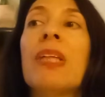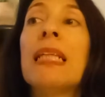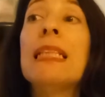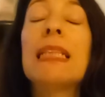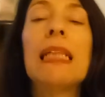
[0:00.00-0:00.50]

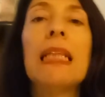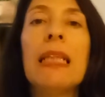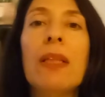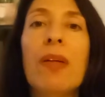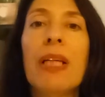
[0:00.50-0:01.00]
is
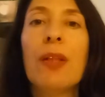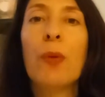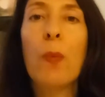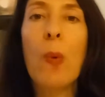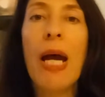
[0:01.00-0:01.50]
clearing
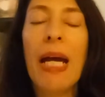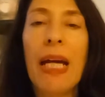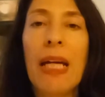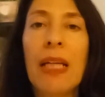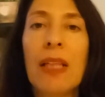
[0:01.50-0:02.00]
the
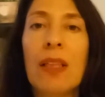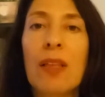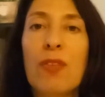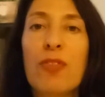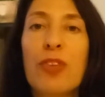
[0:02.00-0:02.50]
way
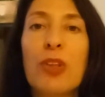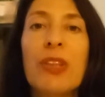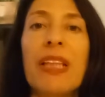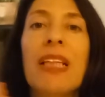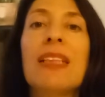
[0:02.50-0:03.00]
for
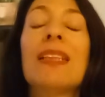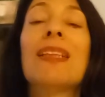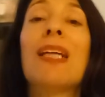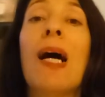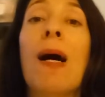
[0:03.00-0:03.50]
good things to
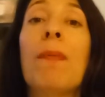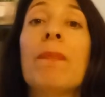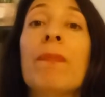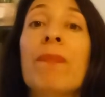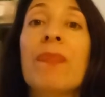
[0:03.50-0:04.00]

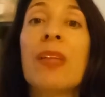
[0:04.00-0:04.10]
come,